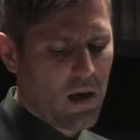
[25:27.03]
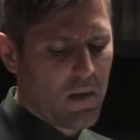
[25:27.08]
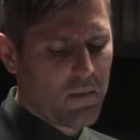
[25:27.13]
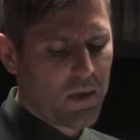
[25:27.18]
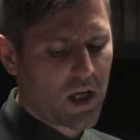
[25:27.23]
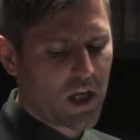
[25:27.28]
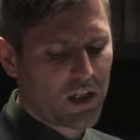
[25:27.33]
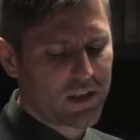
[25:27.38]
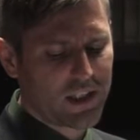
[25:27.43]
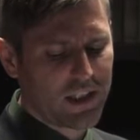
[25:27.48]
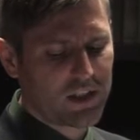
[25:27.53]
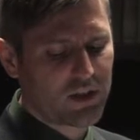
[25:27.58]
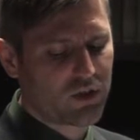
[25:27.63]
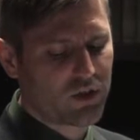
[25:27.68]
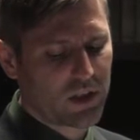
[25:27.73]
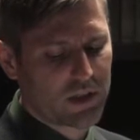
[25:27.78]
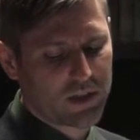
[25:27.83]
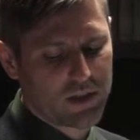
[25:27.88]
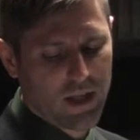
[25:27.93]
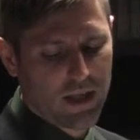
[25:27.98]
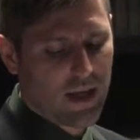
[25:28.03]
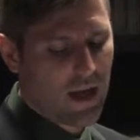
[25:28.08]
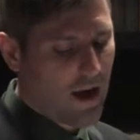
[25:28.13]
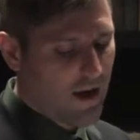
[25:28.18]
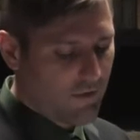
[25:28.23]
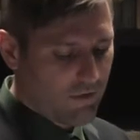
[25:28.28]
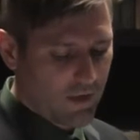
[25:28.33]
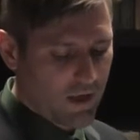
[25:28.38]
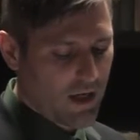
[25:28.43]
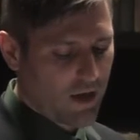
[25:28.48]
because he is just like
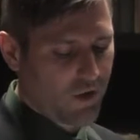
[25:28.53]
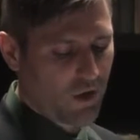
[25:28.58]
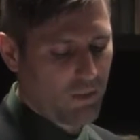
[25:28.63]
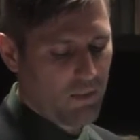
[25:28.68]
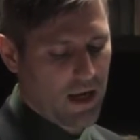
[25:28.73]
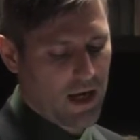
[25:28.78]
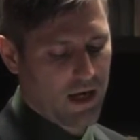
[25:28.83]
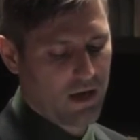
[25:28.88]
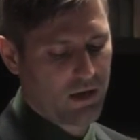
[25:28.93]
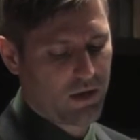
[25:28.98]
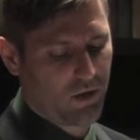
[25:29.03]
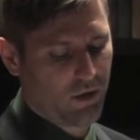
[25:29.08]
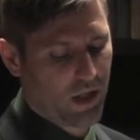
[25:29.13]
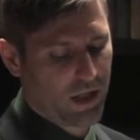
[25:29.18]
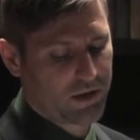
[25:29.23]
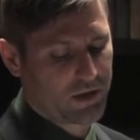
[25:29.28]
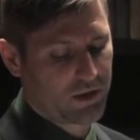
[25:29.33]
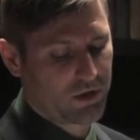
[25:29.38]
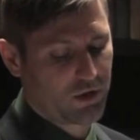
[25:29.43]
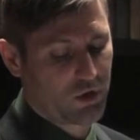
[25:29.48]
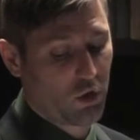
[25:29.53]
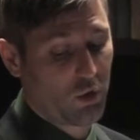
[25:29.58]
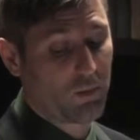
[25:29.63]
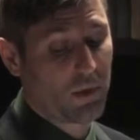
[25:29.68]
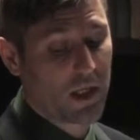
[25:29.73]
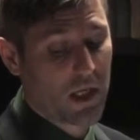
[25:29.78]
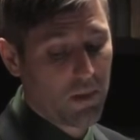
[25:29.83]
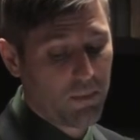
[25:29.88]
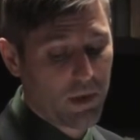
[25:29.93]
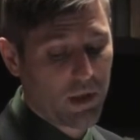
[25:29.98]
every other man in the legends who
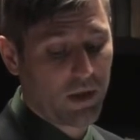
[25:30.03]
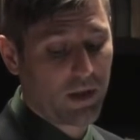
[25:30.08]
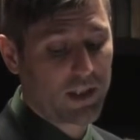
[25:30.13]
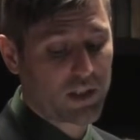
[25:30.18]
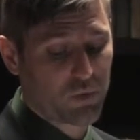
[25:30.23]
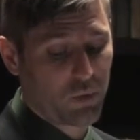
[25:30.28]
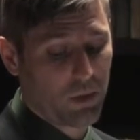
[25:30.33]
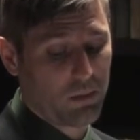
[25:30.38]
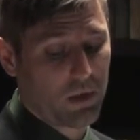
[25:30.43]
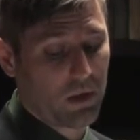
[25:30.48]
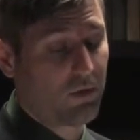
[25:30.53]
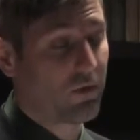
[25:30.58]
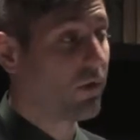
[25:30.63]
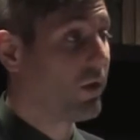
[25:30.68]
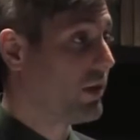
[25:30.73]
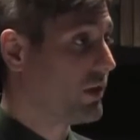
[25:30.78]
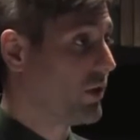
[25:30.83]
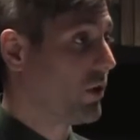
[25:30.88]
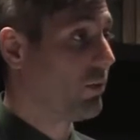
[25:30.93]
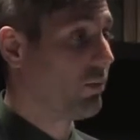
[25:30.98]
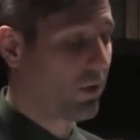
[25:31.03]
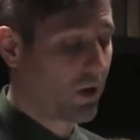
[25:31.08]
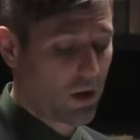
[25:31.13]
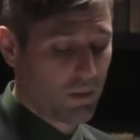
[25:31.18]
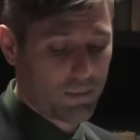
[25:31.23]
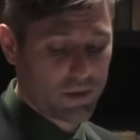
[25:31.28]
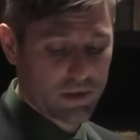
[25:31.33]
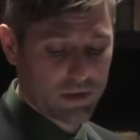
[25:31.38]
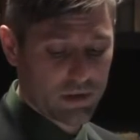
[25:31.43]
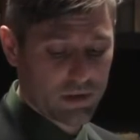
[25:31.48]
manipulates women for his own
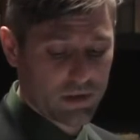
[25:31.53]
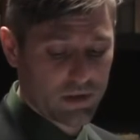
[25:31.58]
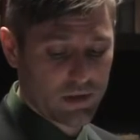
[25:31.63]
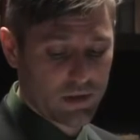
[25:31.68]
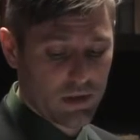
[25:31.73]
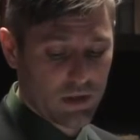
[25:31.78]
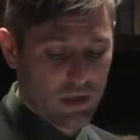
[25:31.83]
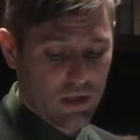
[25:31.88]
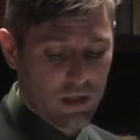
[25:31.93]
purposes.